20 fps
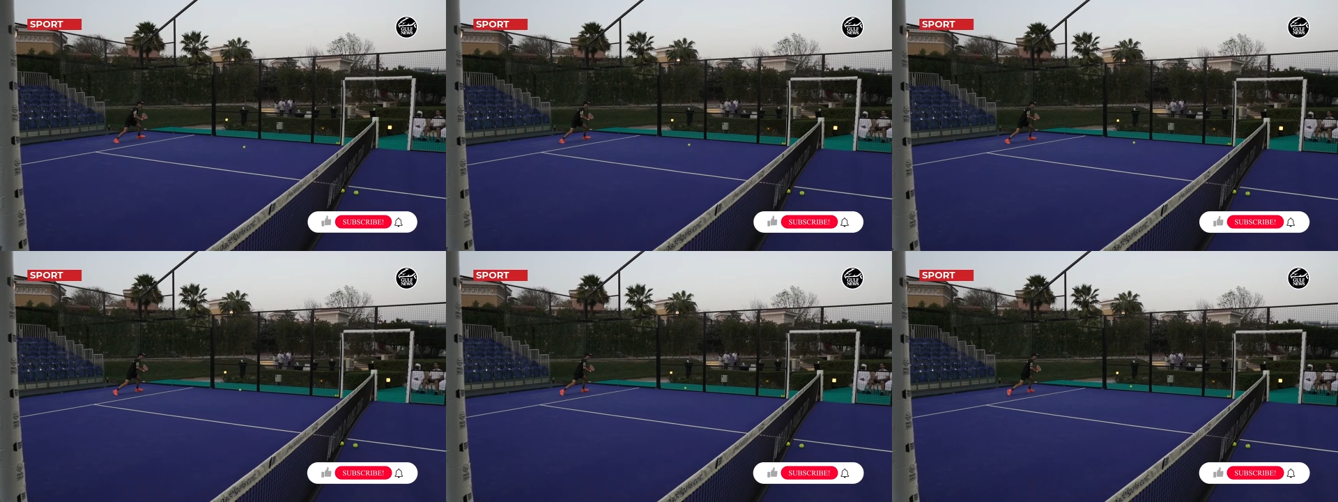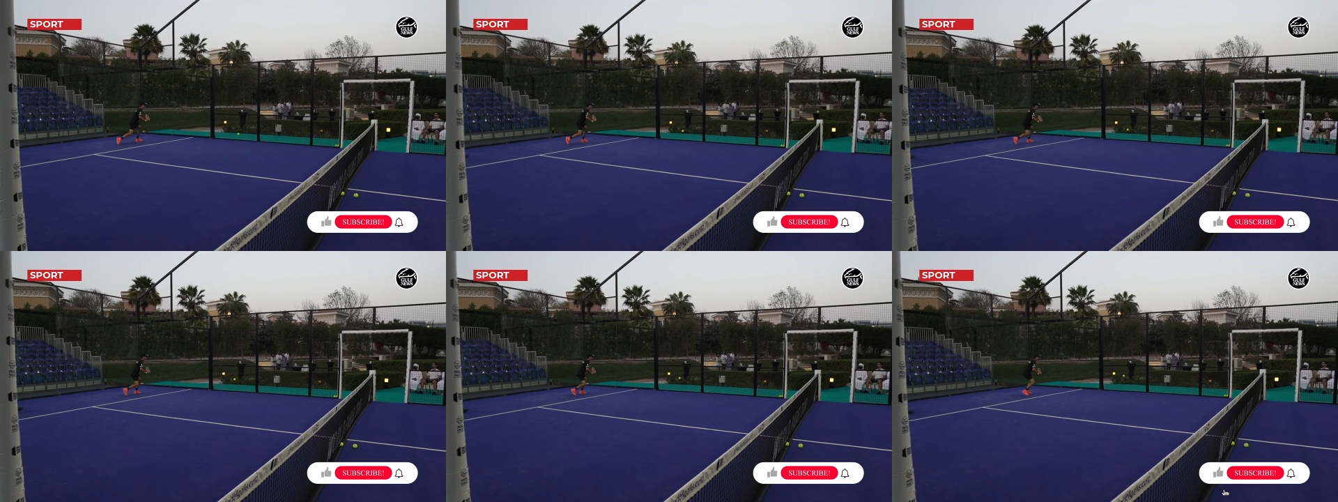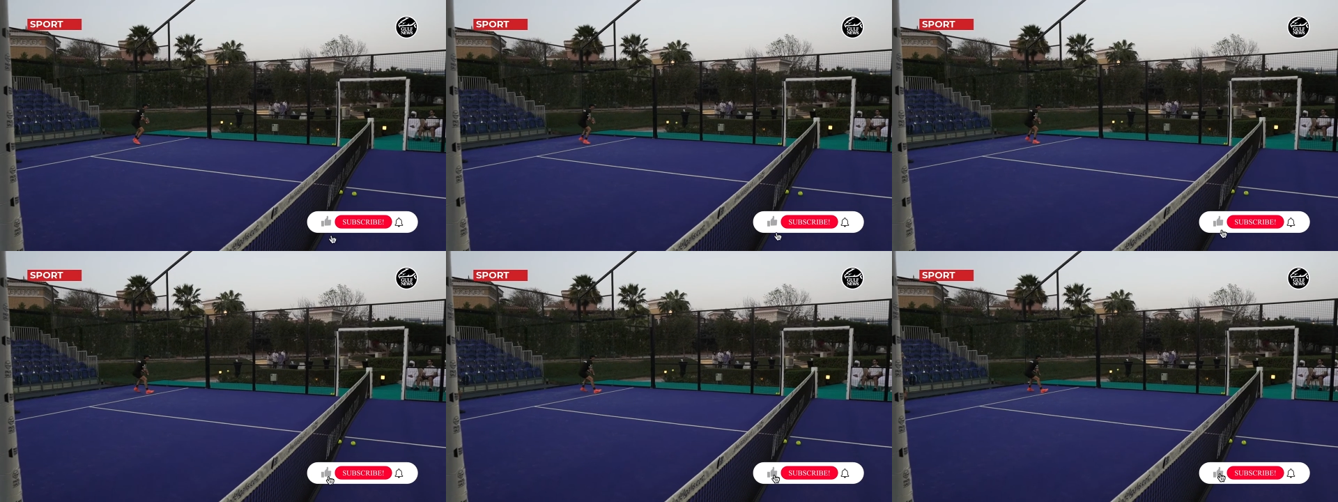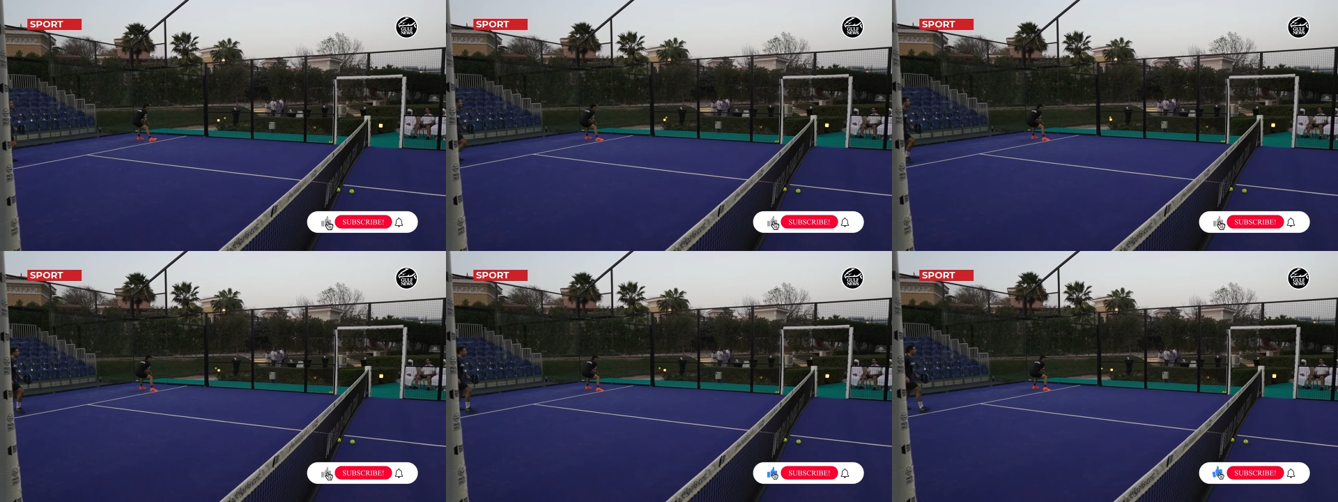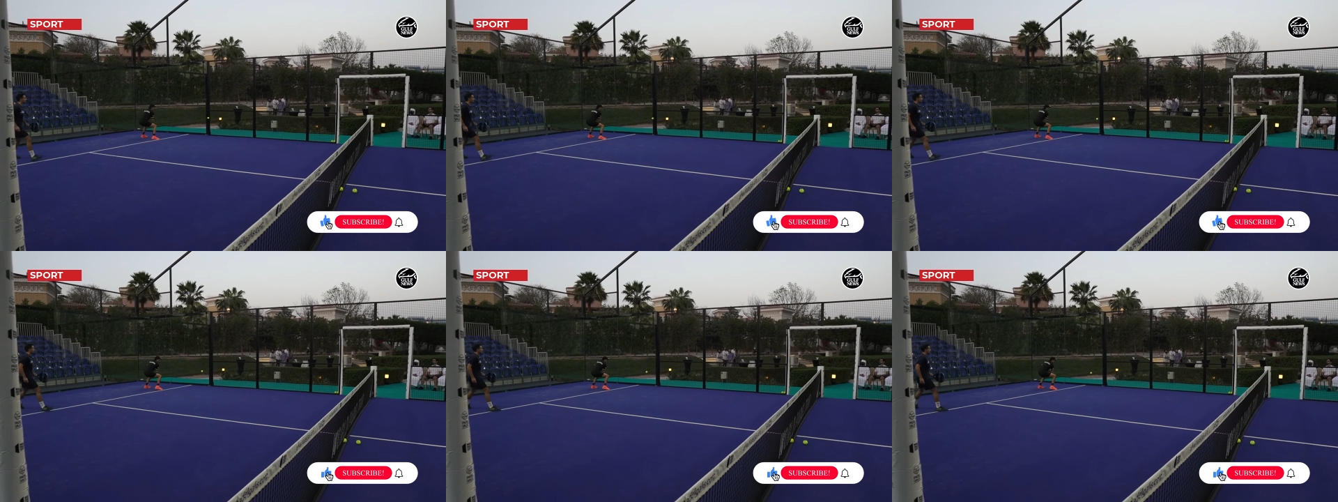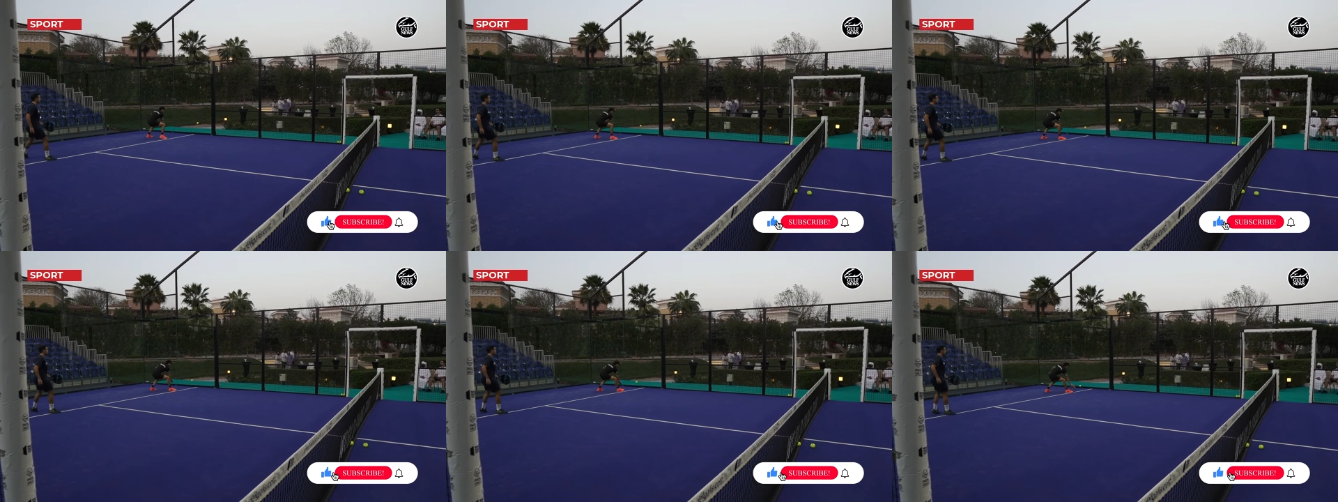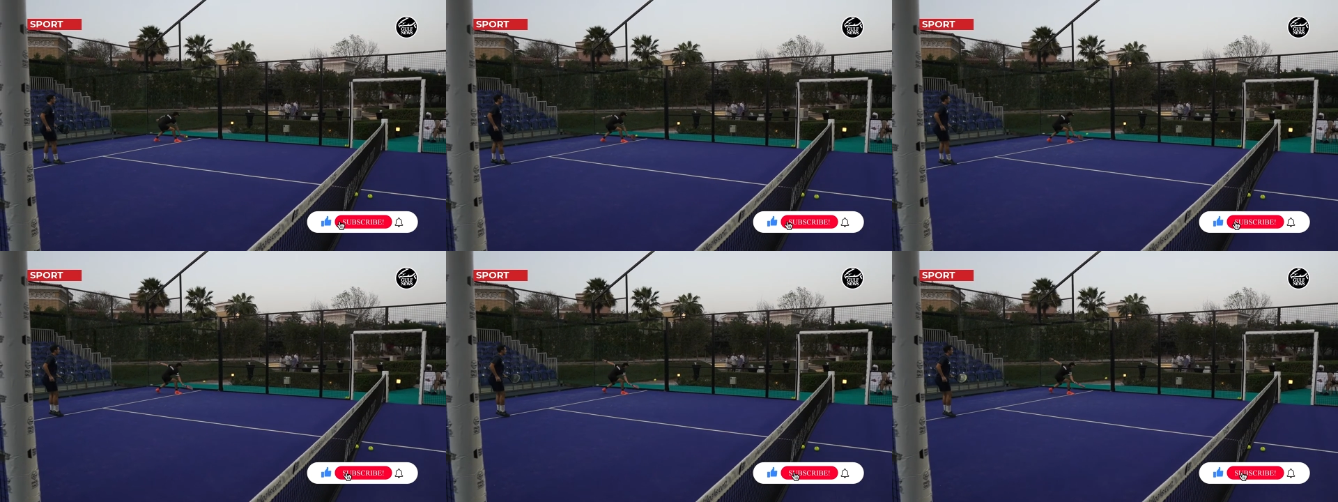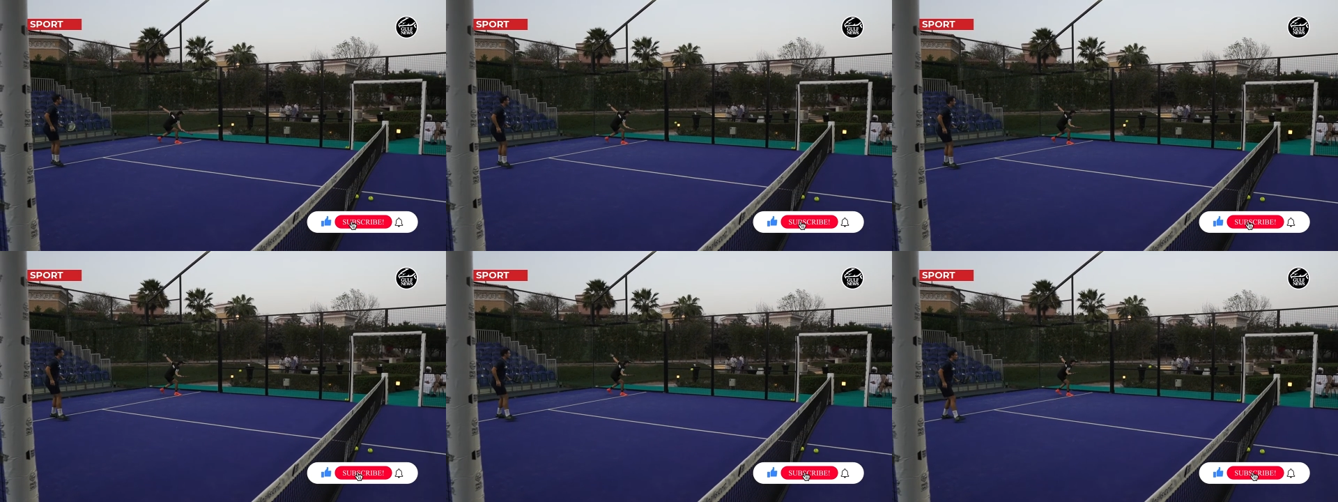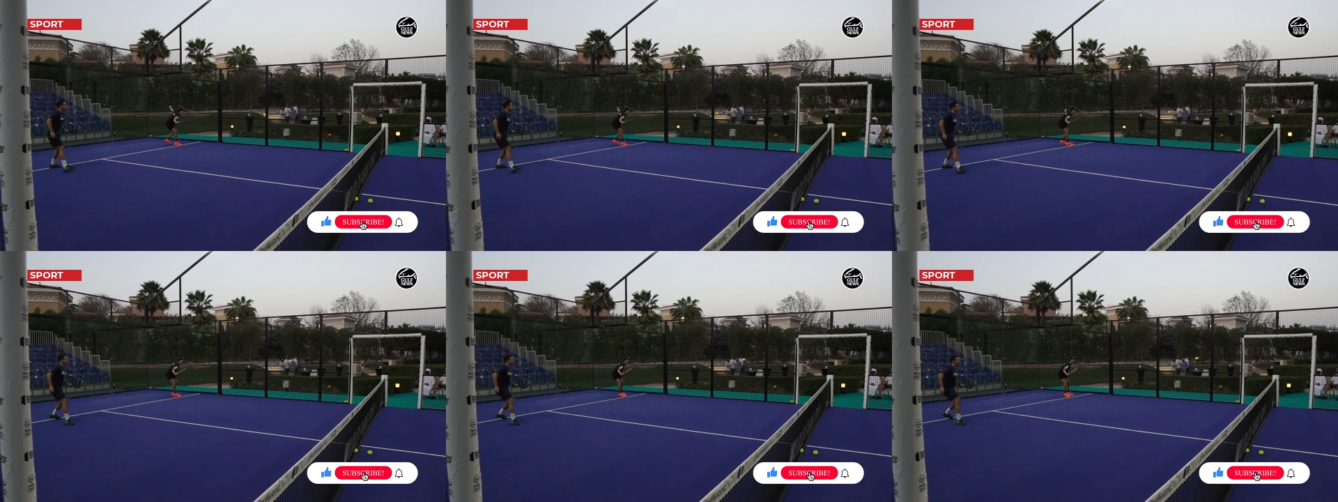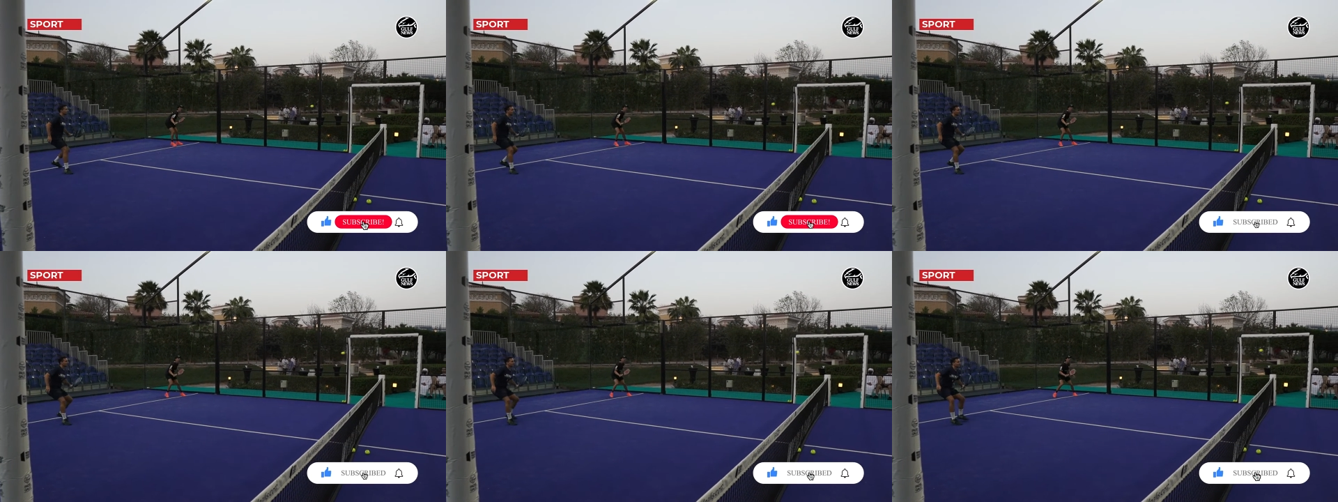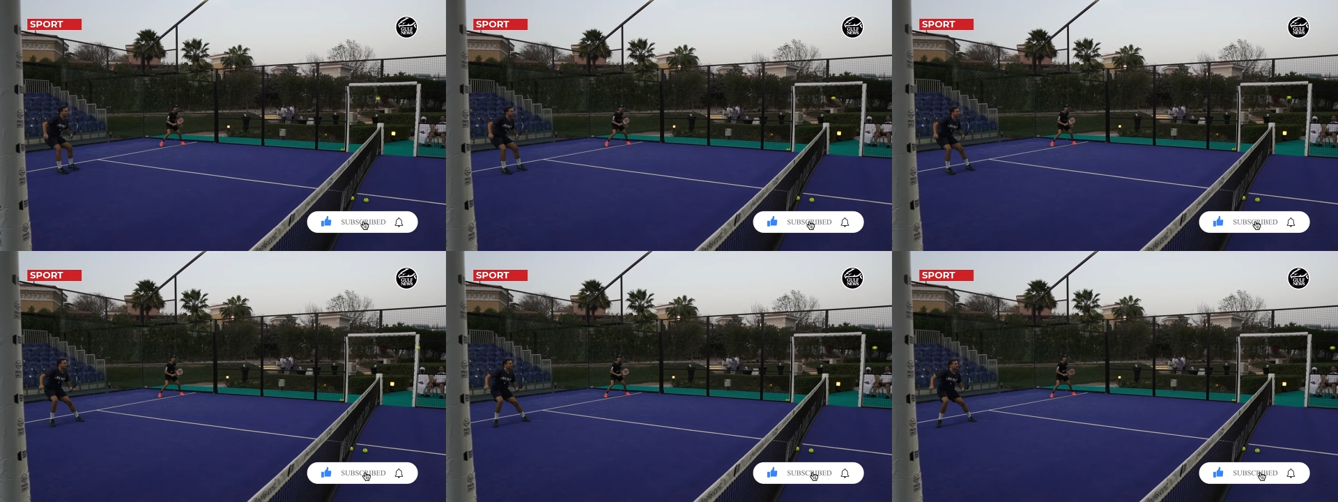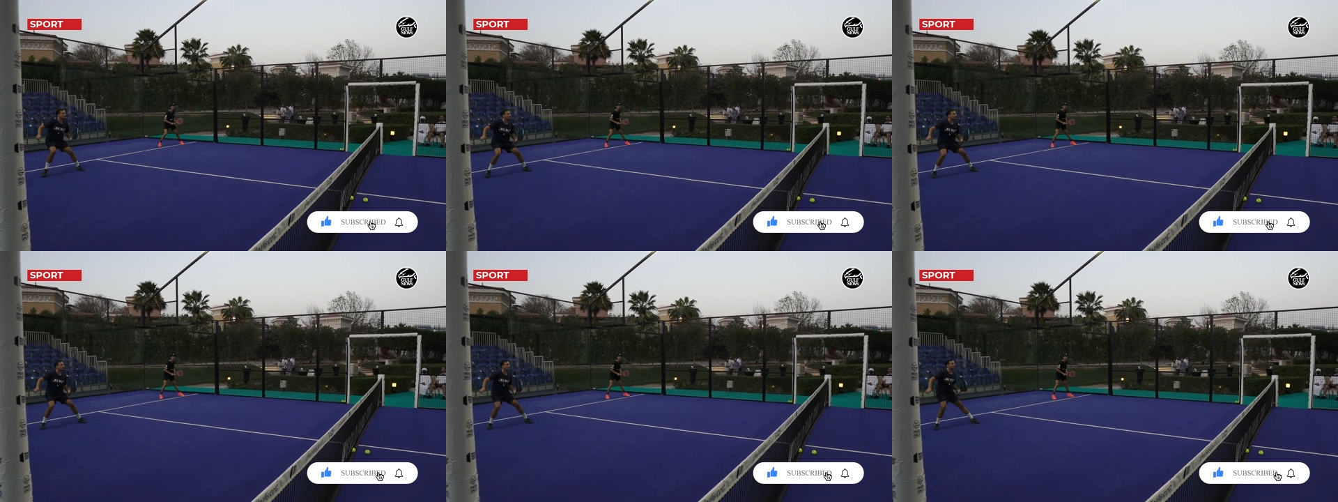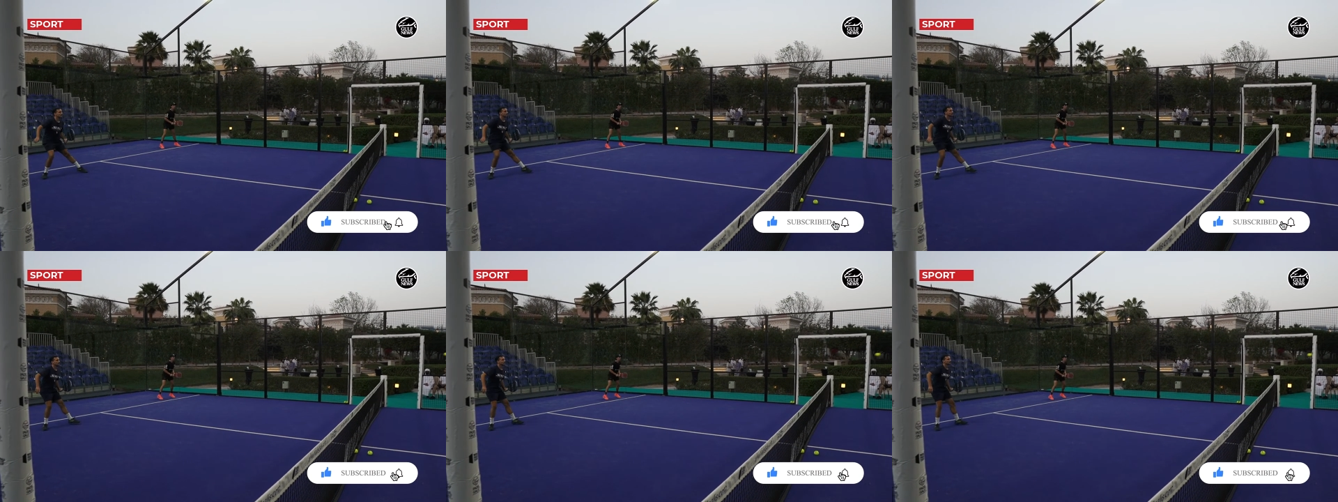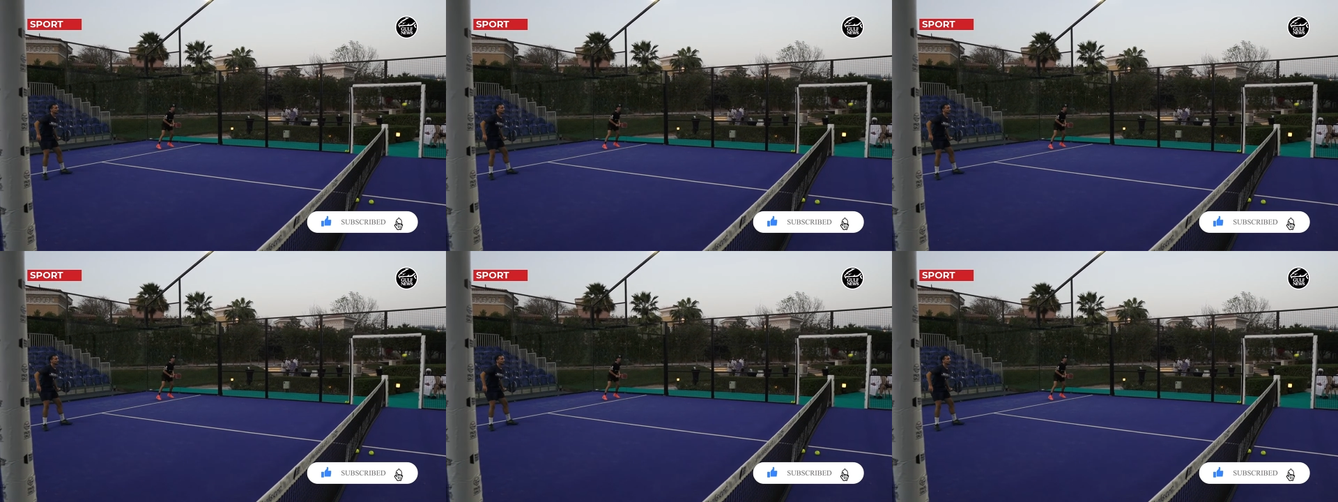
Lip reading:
No face is visible, so there are no lips to read.